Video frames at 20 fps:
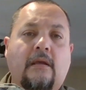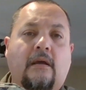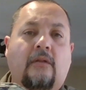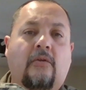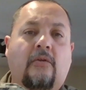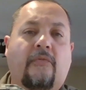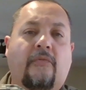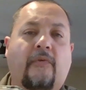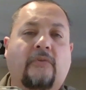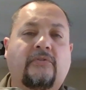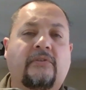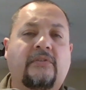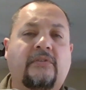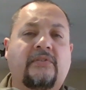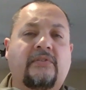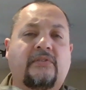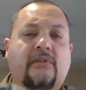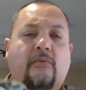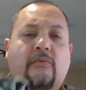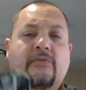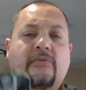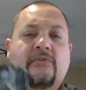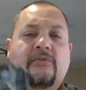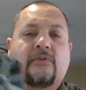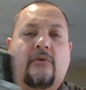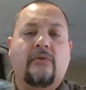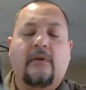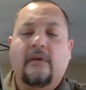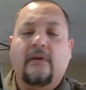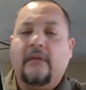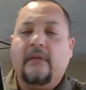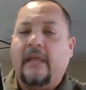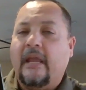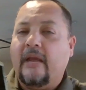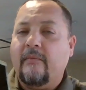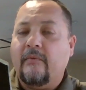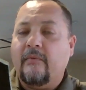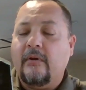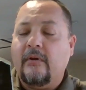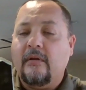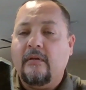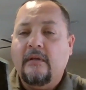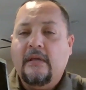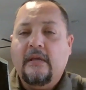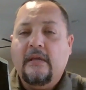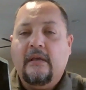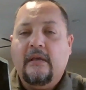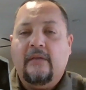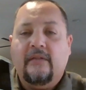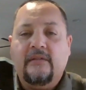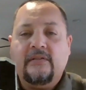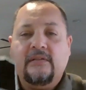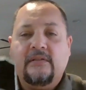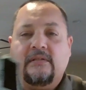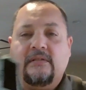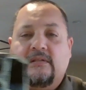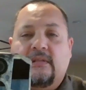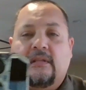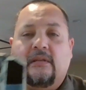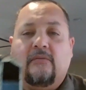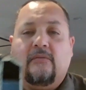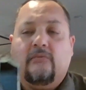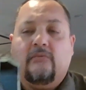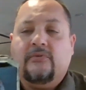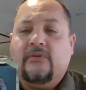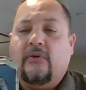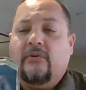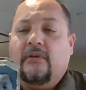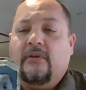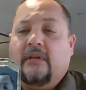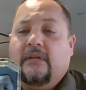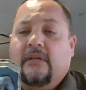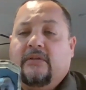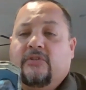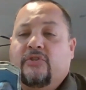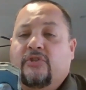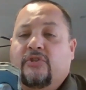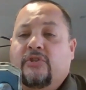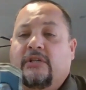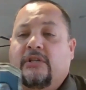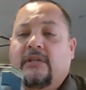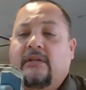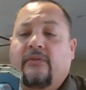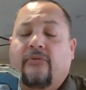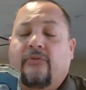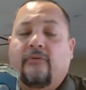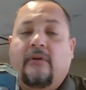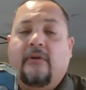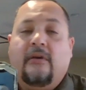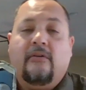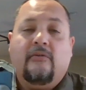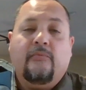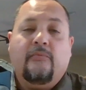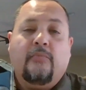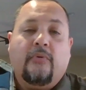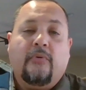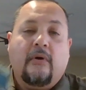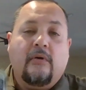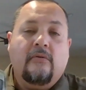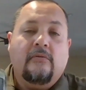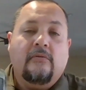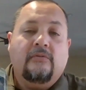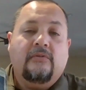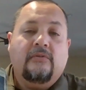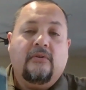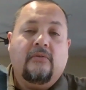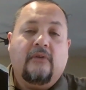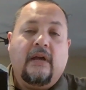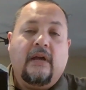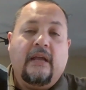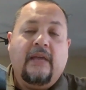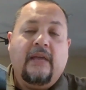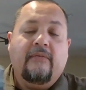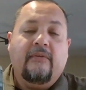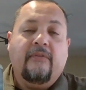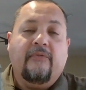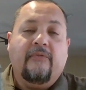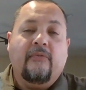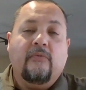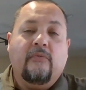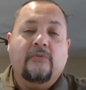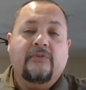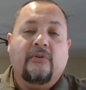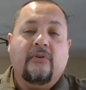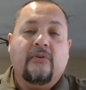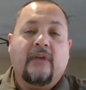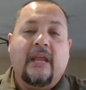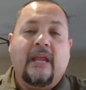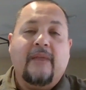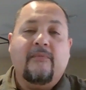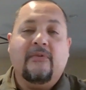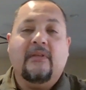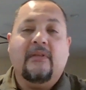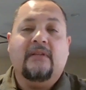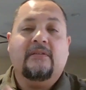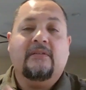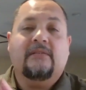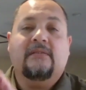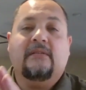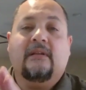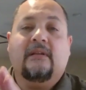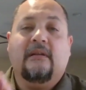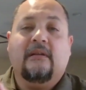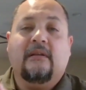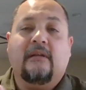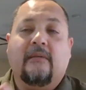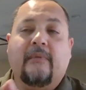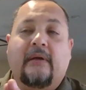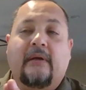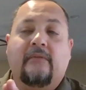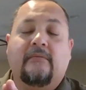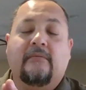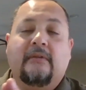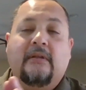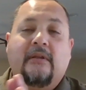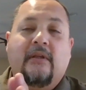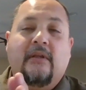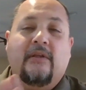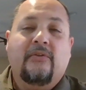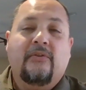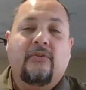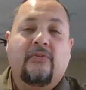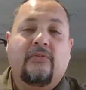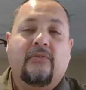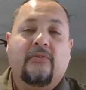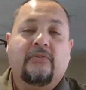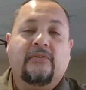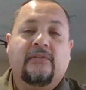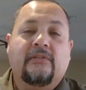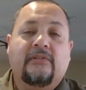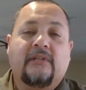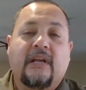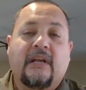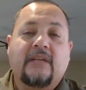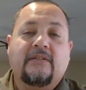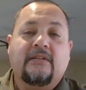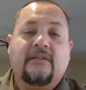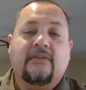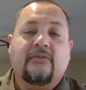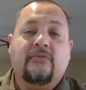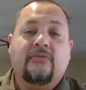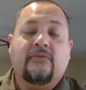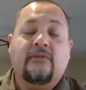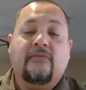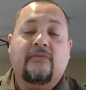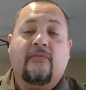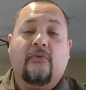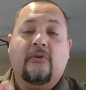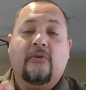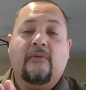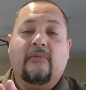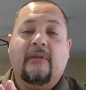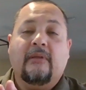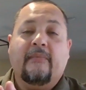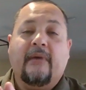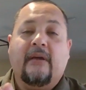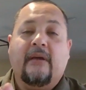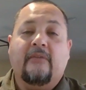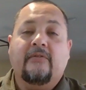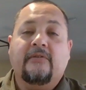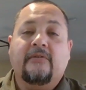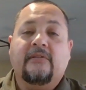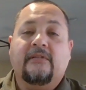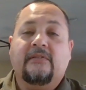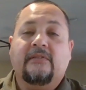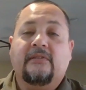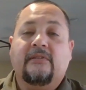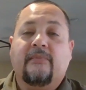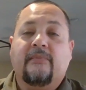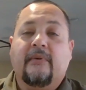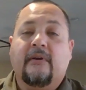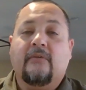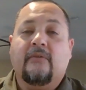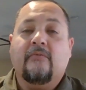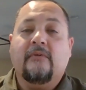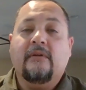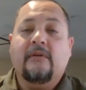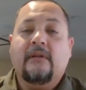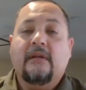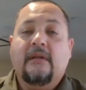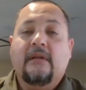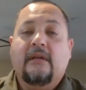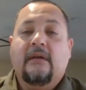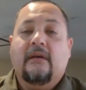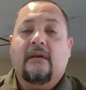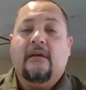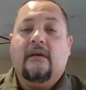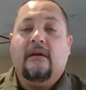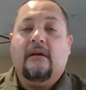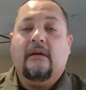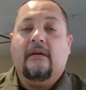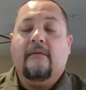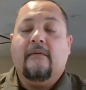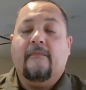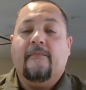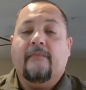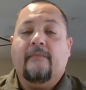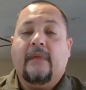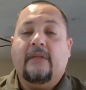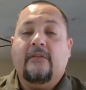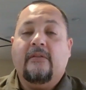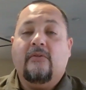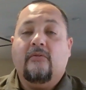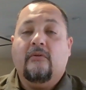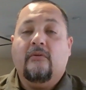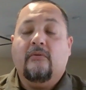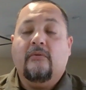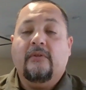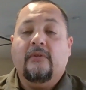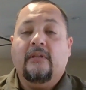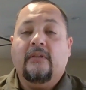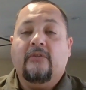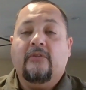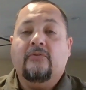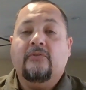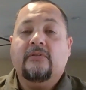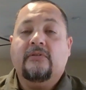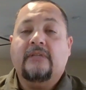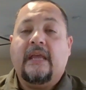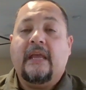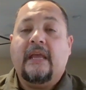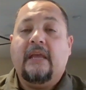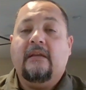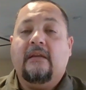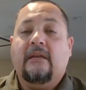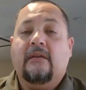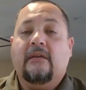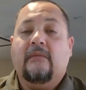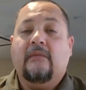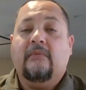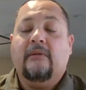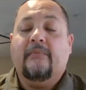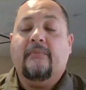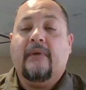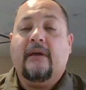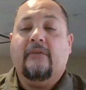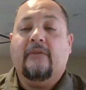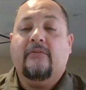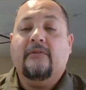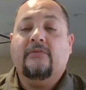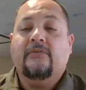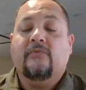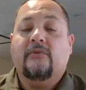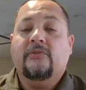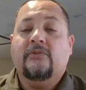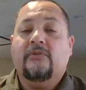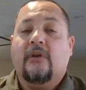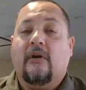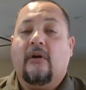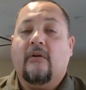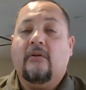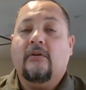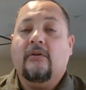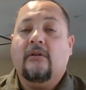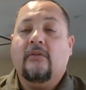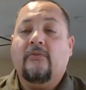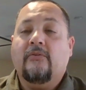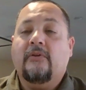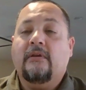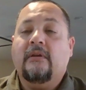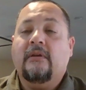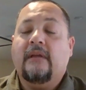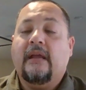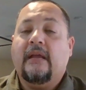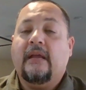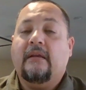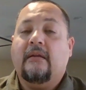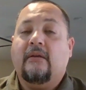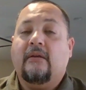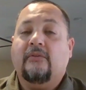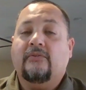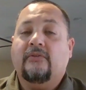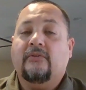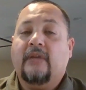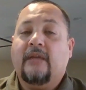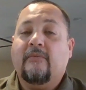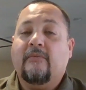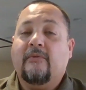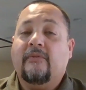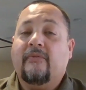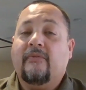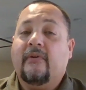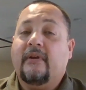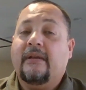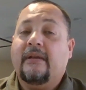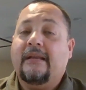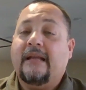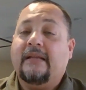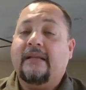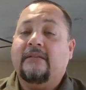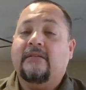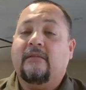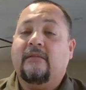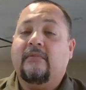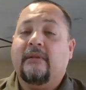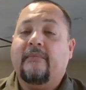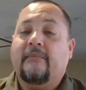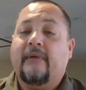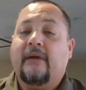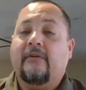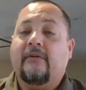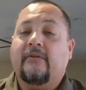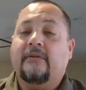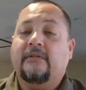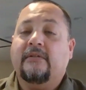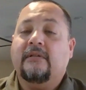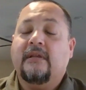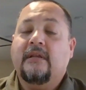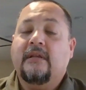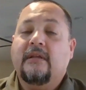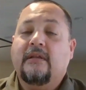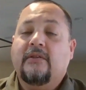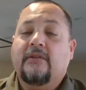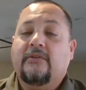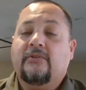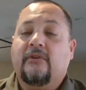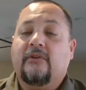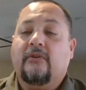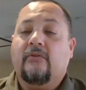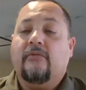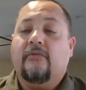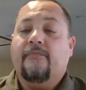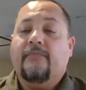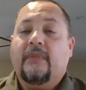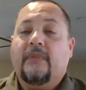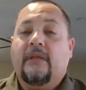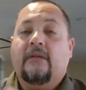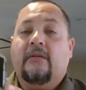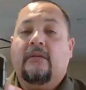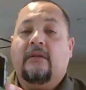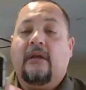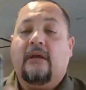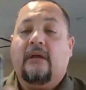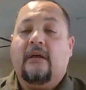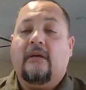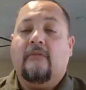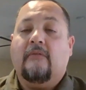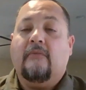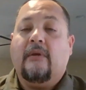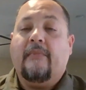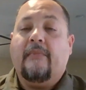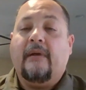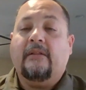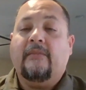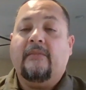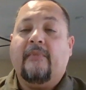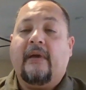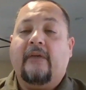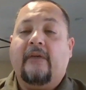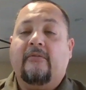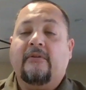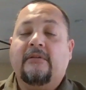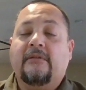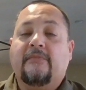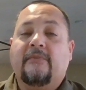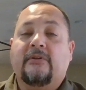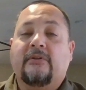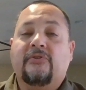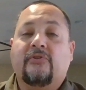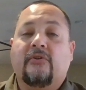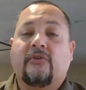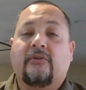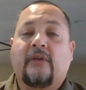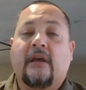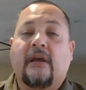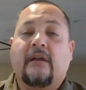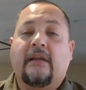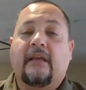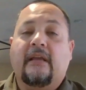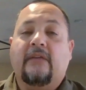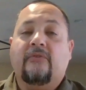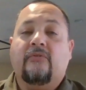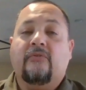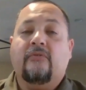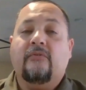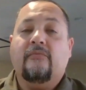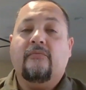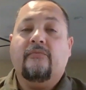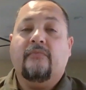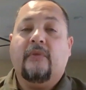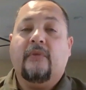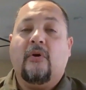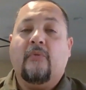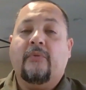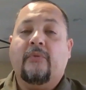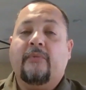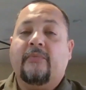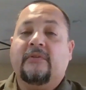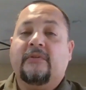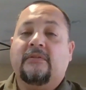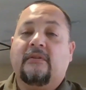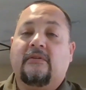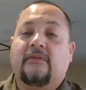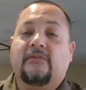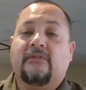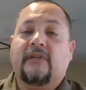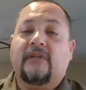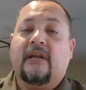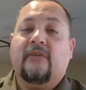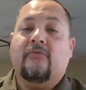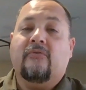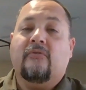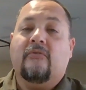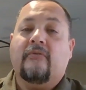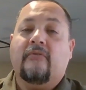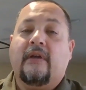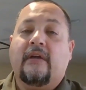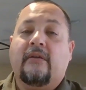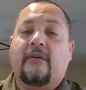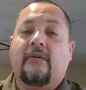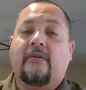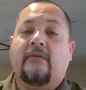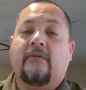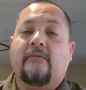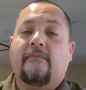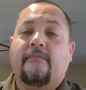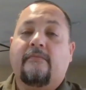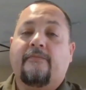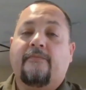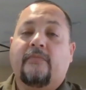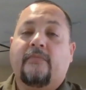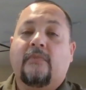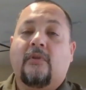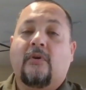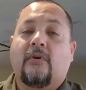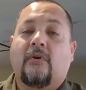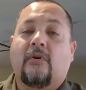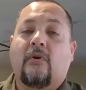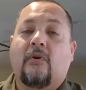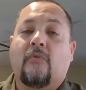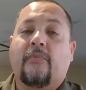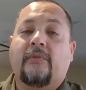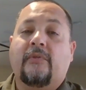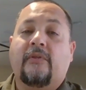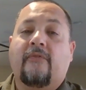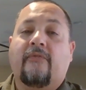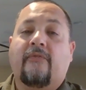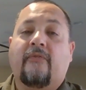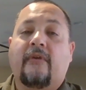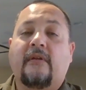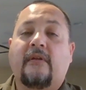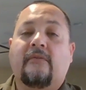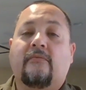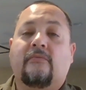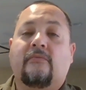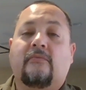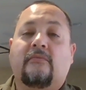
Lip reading: Hello, folks. This is the WOSODA camera. This is the WOSODA G300 Pro. So I have a different WOSODA camera that's about two-thirds the size that uses 4 AA batteries. This is the bigger one. And the newer one that uses 8 AA batteries, which are included. And it also came with very nice AA batteries. So about the batteries, I'm going to show you how to get to them. Open up this little side door right here. Open the front.